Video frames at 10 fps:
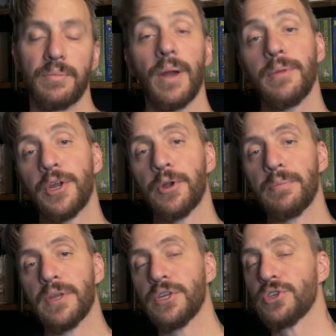Priming your
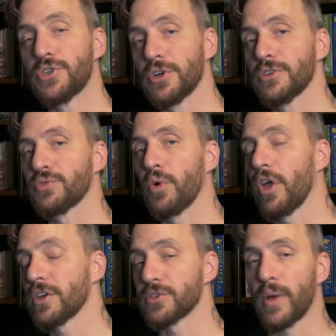miniatures will
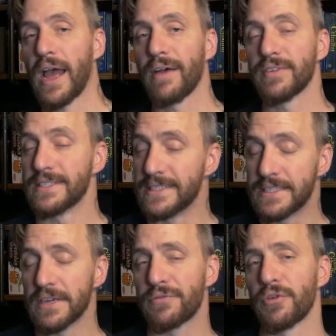also have a
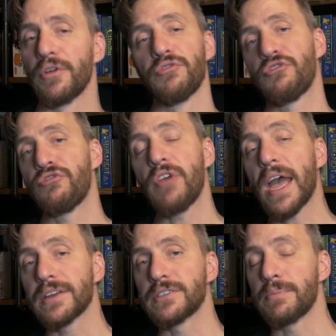different
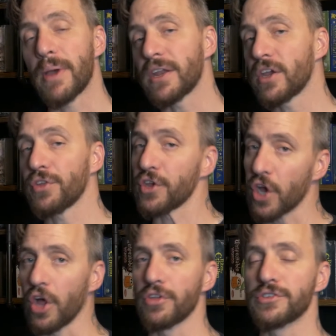effect depending on the
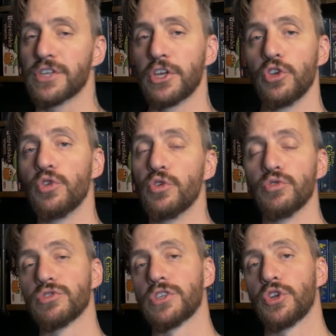colors that you
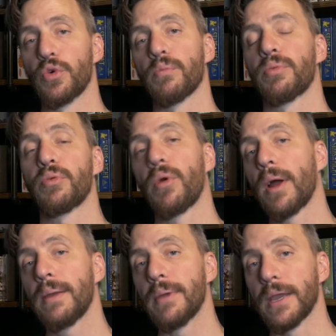use in your
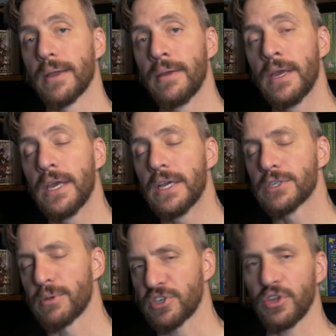priming,
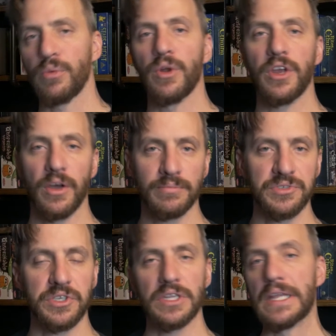especially when it
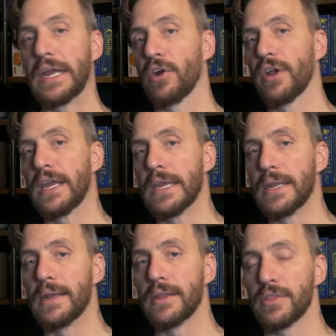comes to layering
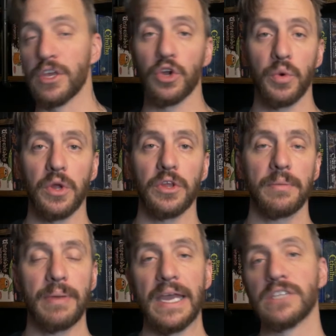in the
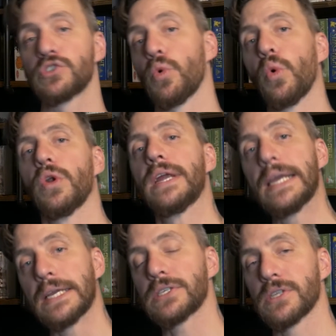acrylic paints or
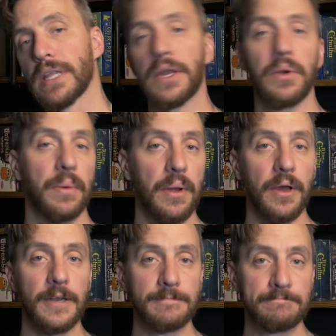inks later on.